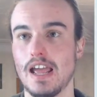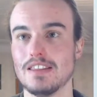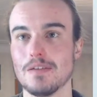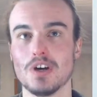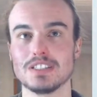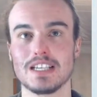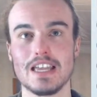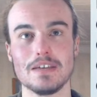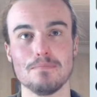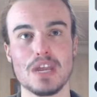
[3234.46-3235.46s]
And then once
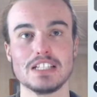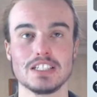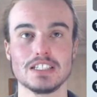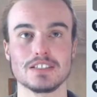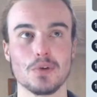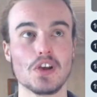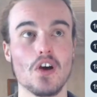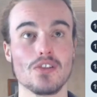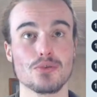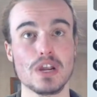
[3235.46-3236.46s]
again, the benches, we've
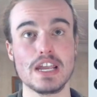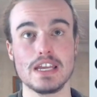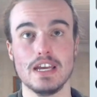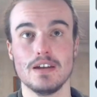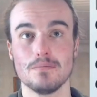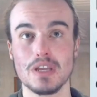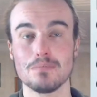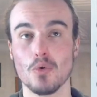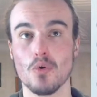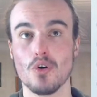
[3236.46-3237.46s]
got 3
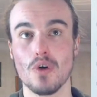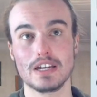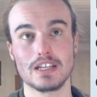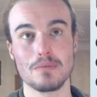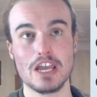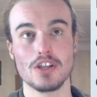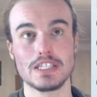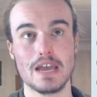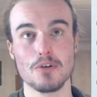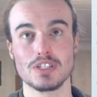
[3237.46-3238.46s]
people who are going to be on
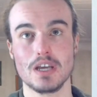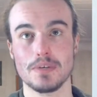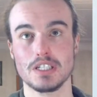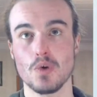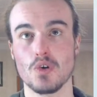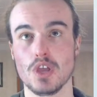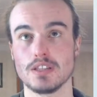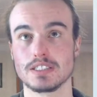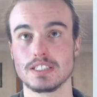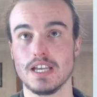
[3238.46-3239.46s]
debut, Tamati
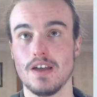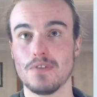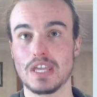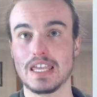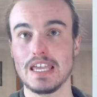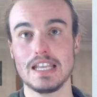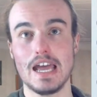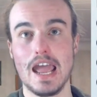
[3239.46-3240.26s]
Williams, Vikina,